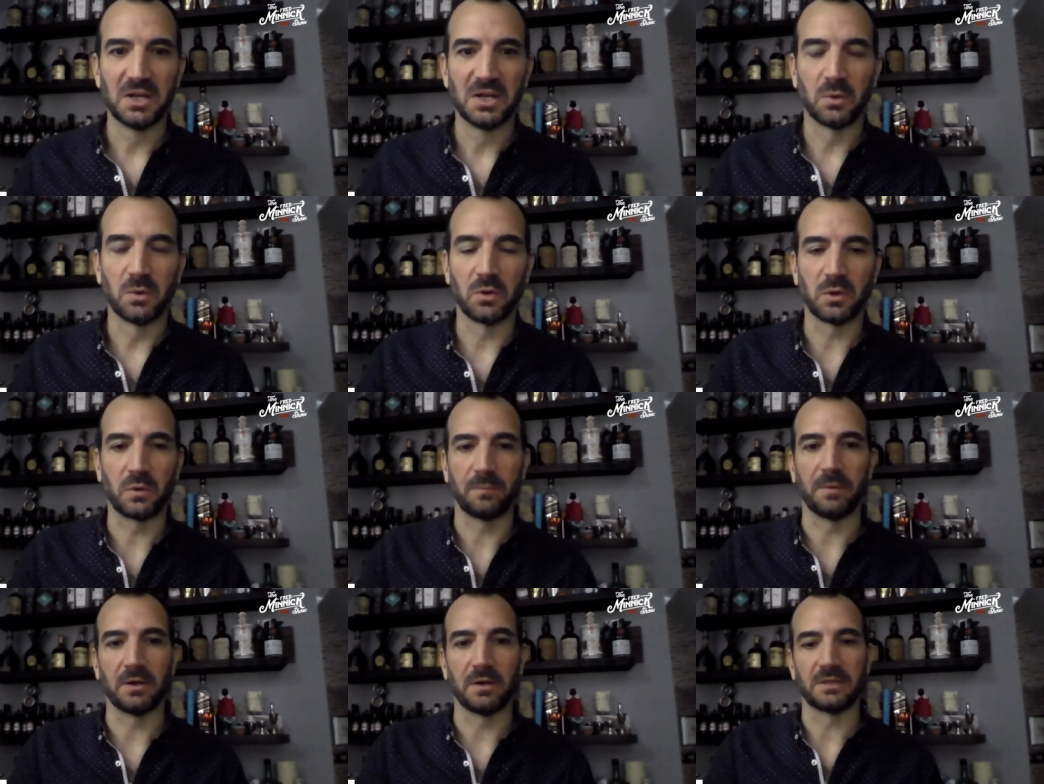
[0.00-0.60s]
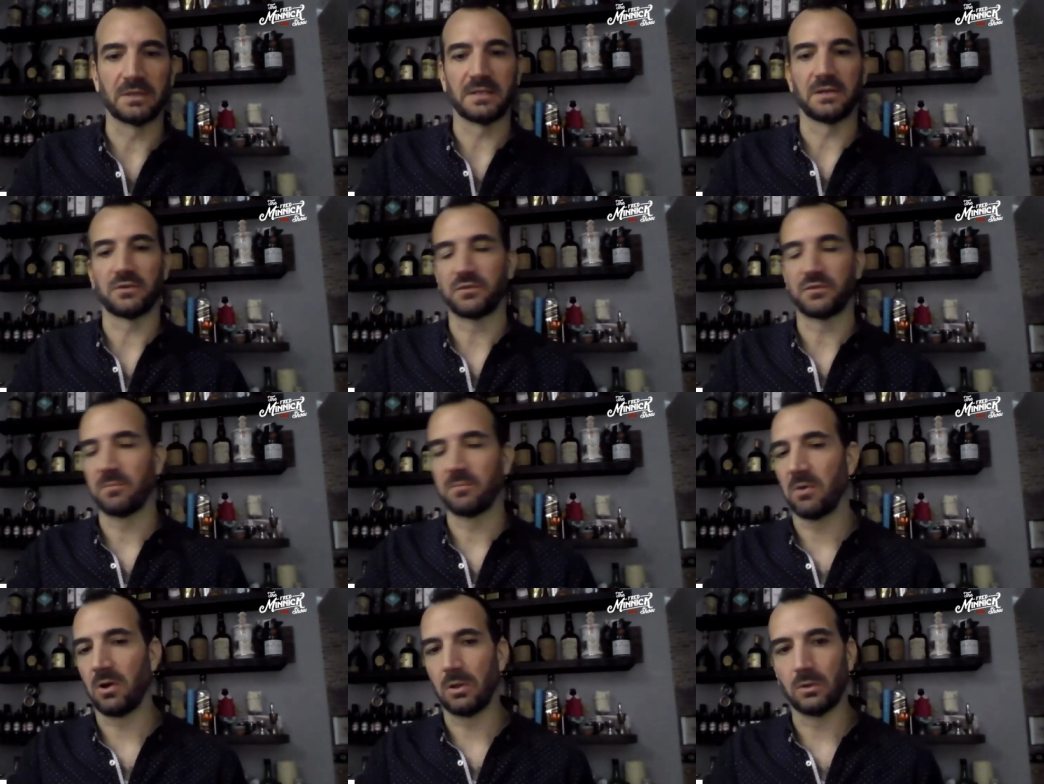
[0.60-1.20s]
work with bartenders
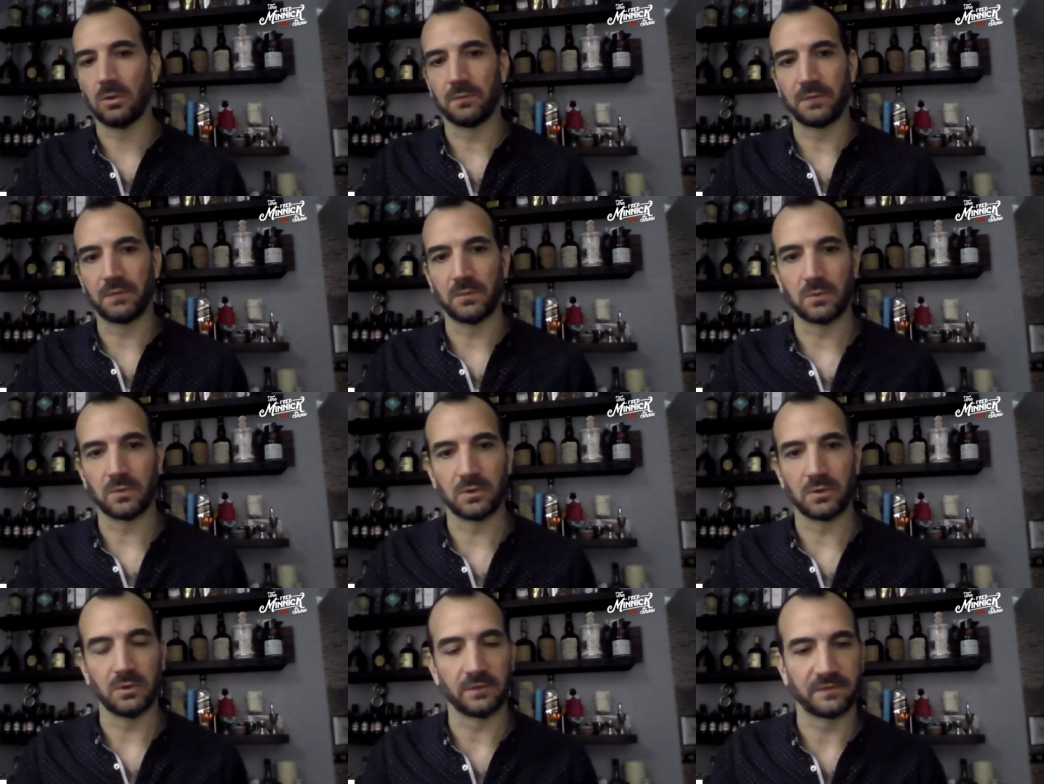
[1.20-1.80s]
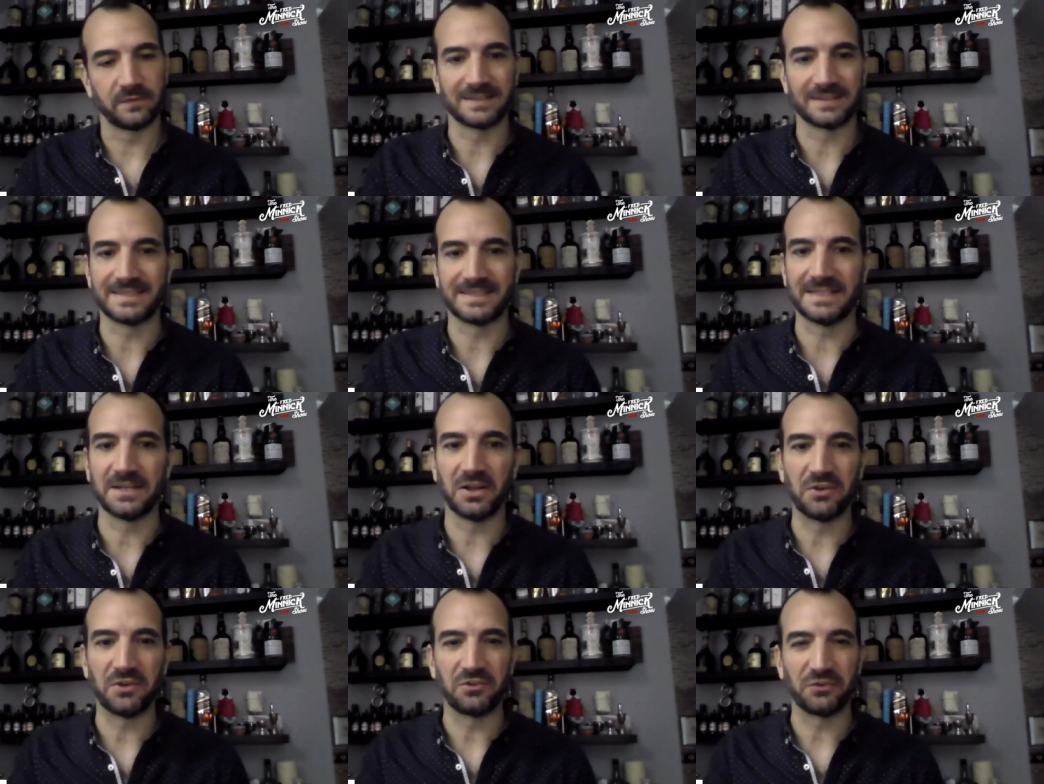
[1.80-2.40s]
from all over the world, 60
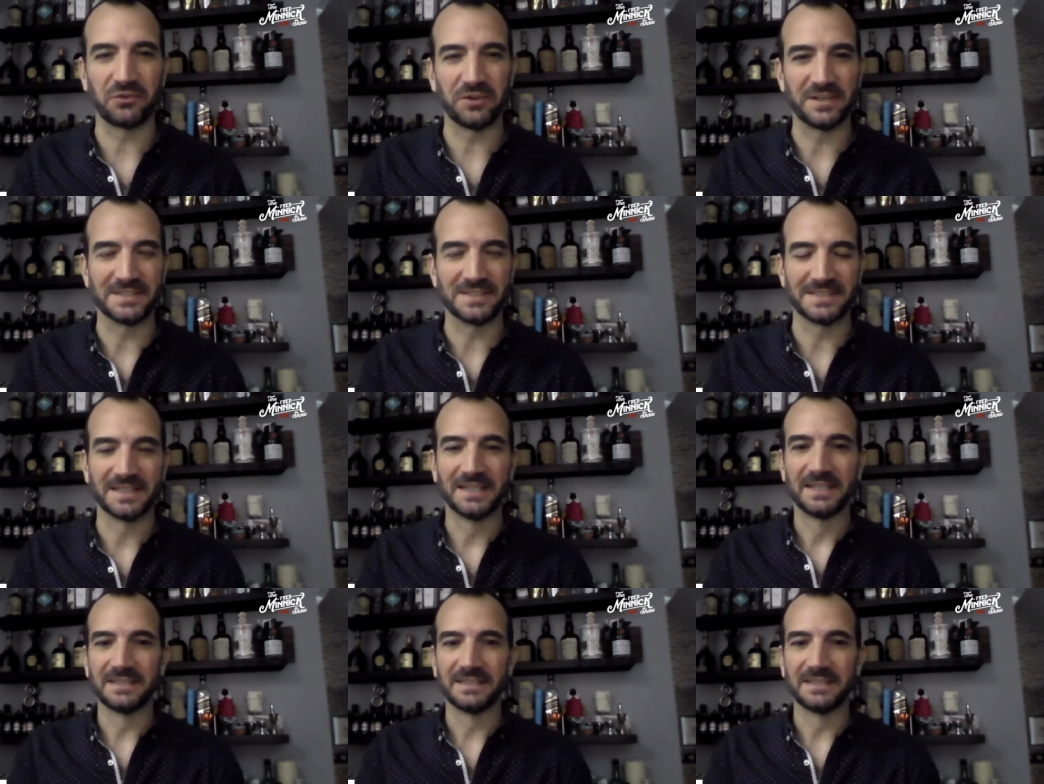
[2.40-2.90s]
countries,